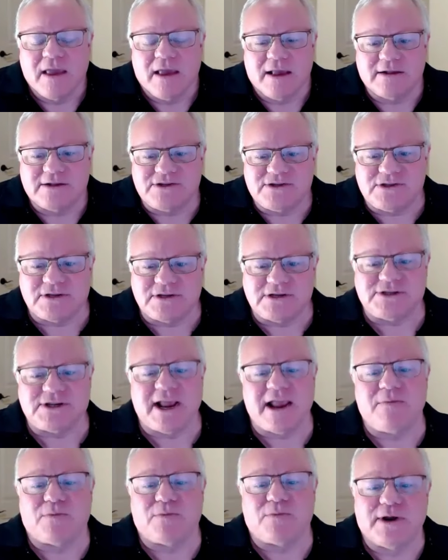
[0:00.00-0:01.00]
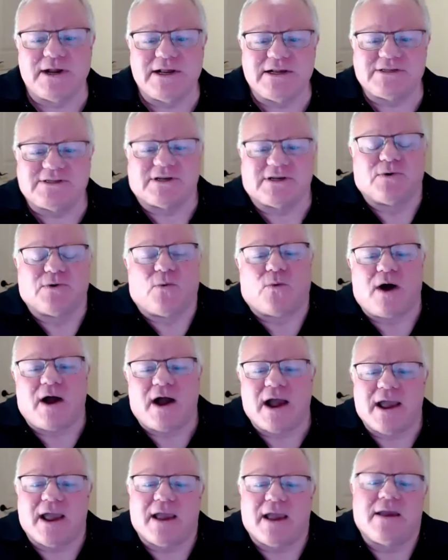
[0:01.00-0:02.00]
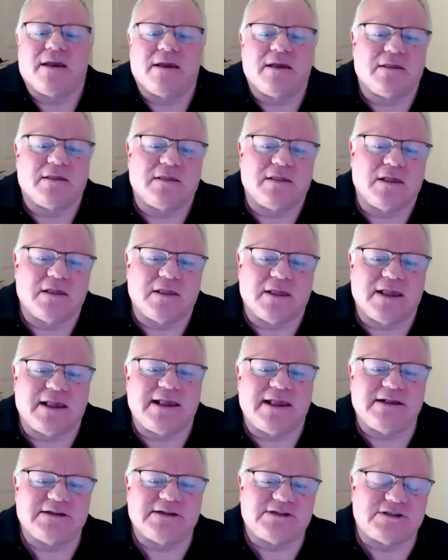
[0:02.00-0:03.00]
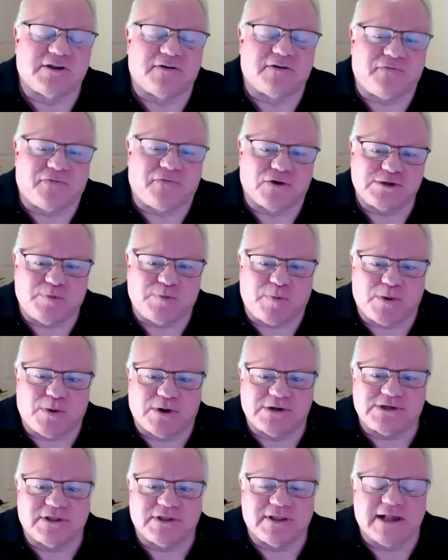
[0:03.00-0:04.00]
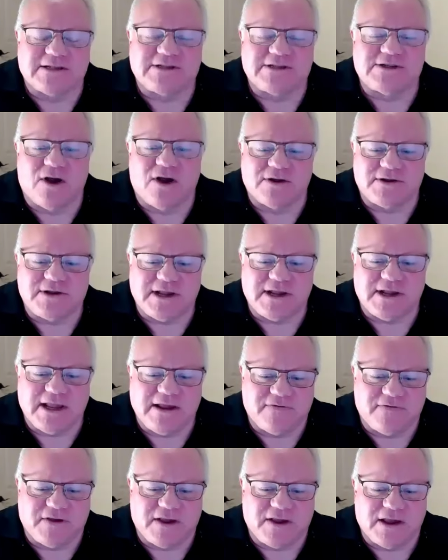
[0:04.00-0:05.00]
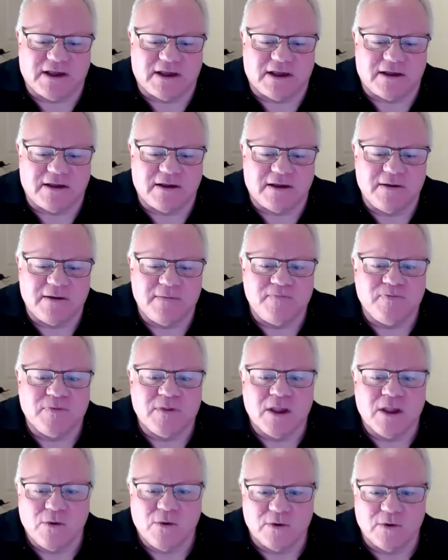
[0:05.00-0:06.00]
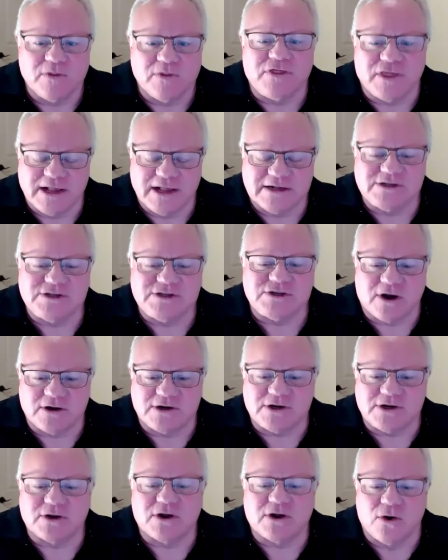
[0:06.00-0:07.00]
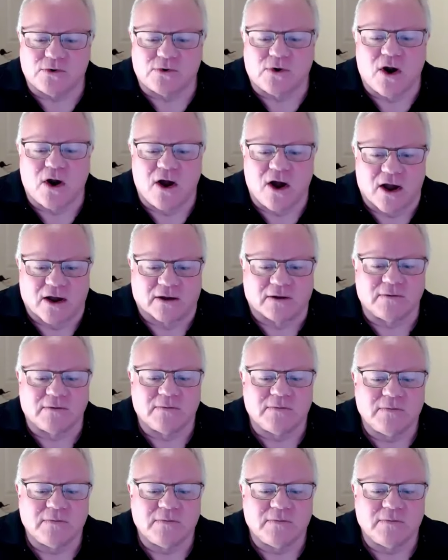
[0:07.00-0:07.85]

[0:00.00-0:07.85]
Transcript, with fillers: It's the same reason why he's the first person that's on TV when things start to go wrong.